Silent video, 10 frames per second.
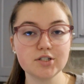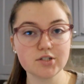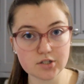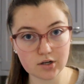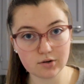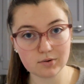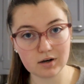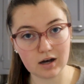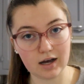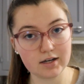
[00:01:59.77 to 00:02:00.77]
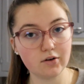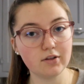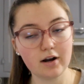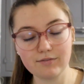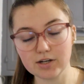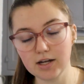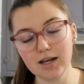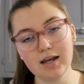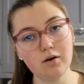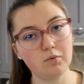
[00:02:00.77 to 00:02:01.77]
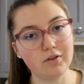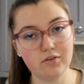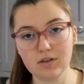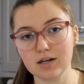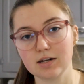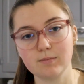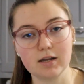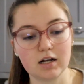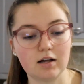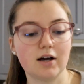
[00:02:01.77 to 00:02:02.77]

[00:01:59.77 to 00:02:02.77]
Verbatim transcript: So I go there every day whether they need me in a